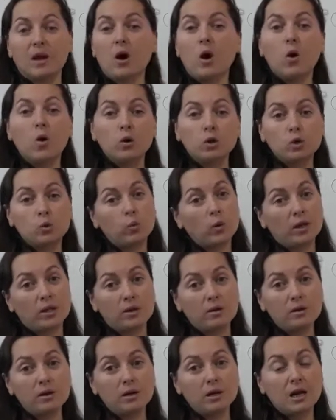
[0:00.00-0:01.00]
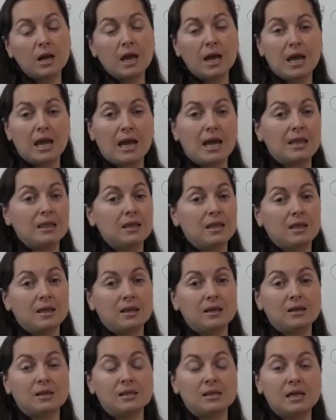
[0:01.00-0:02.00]
hot weather, and the
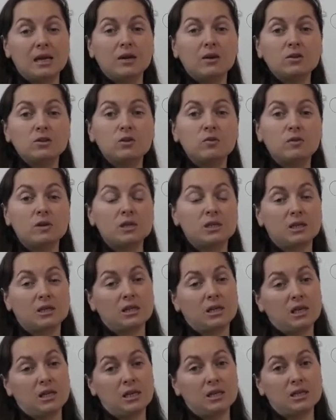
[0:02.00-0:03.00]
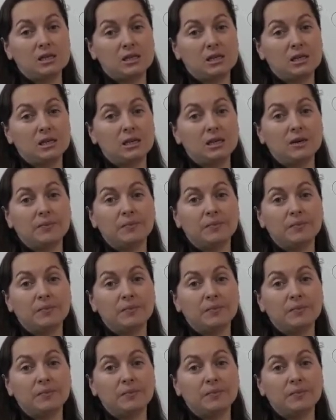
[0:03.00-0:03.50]
second reason is